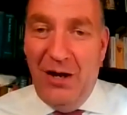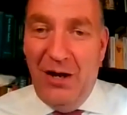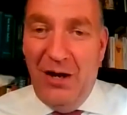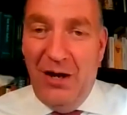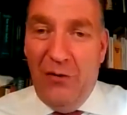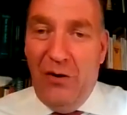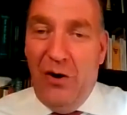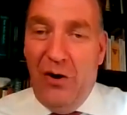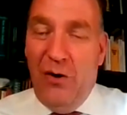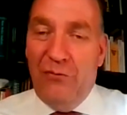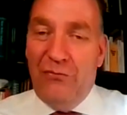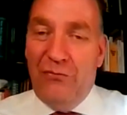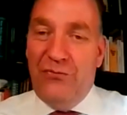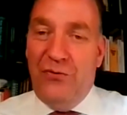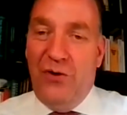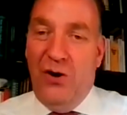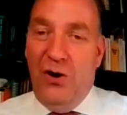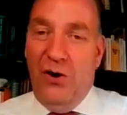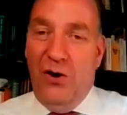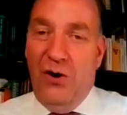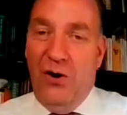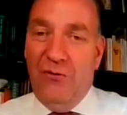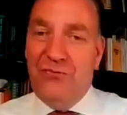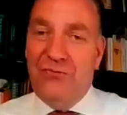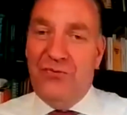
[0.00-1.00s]
of
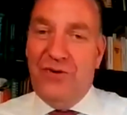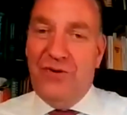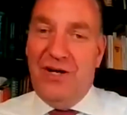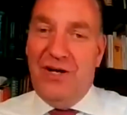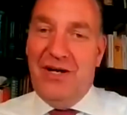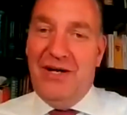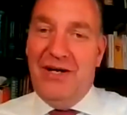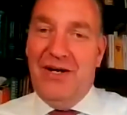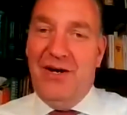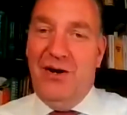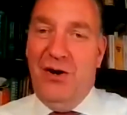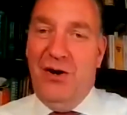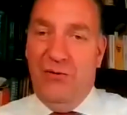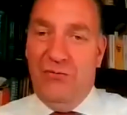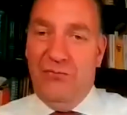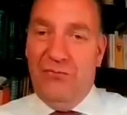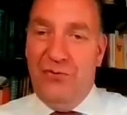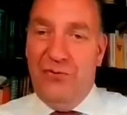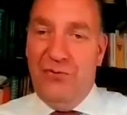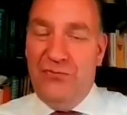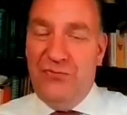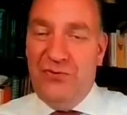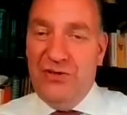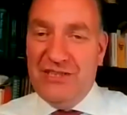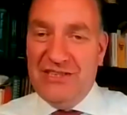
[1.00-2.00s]

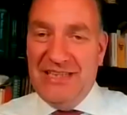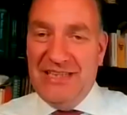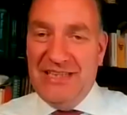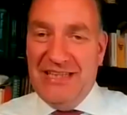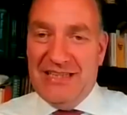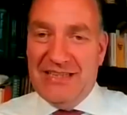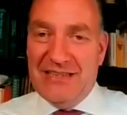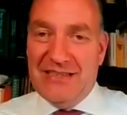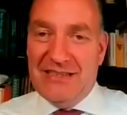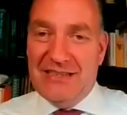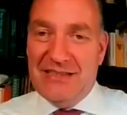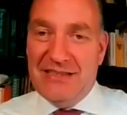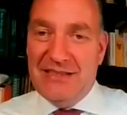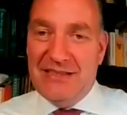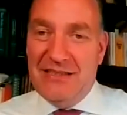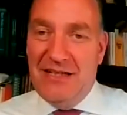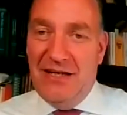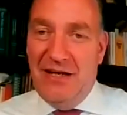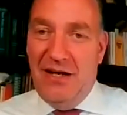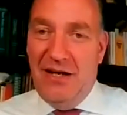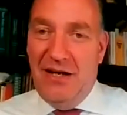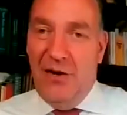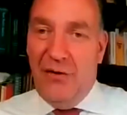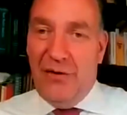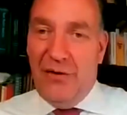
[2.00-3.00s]
physics,
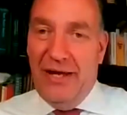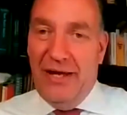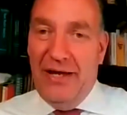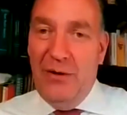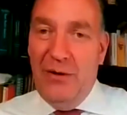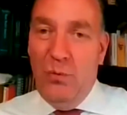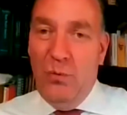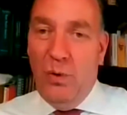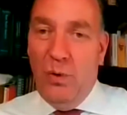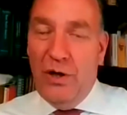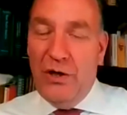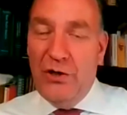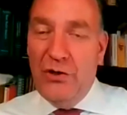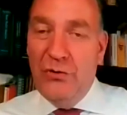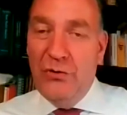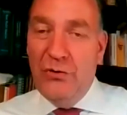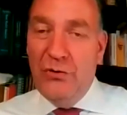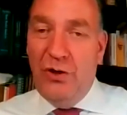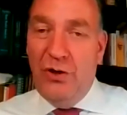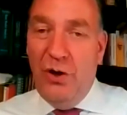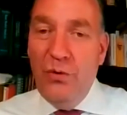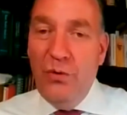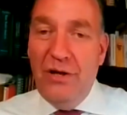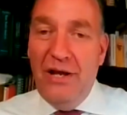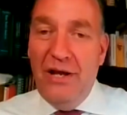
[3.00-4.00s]
okay, where you
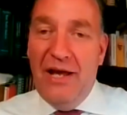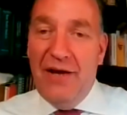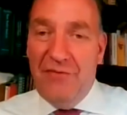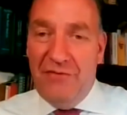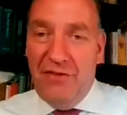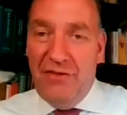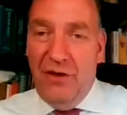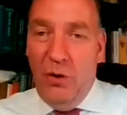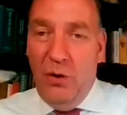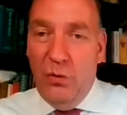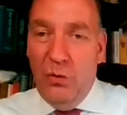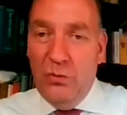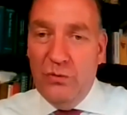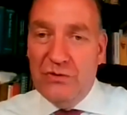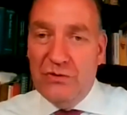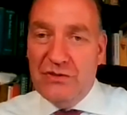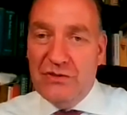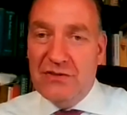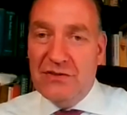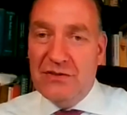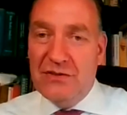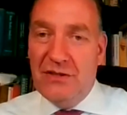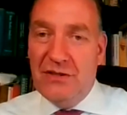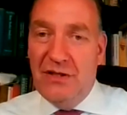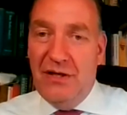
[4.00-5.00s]
don't have
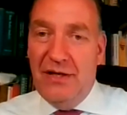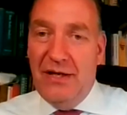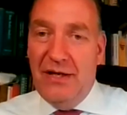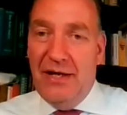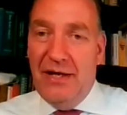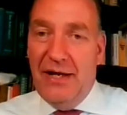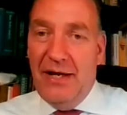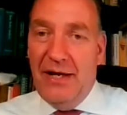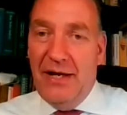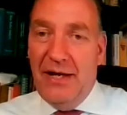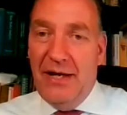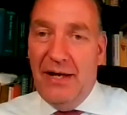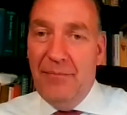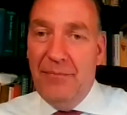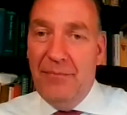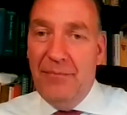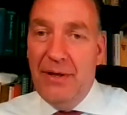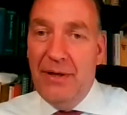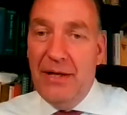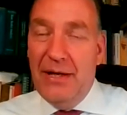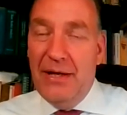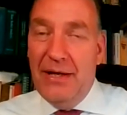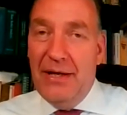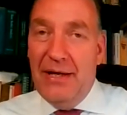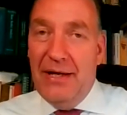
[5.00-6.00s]
those,
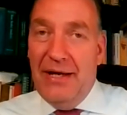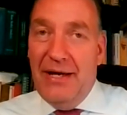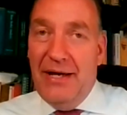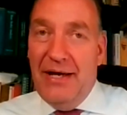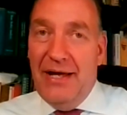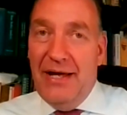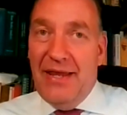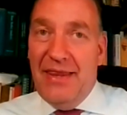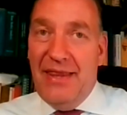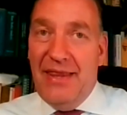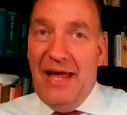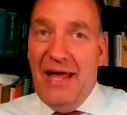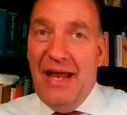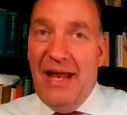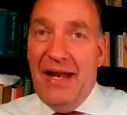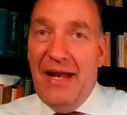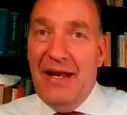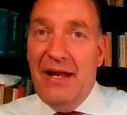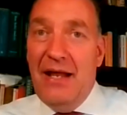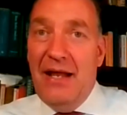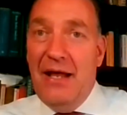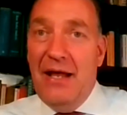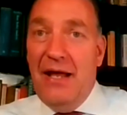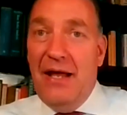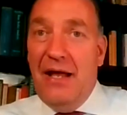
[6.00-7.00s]

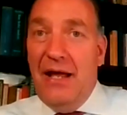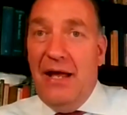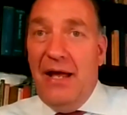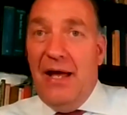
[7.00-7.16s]
then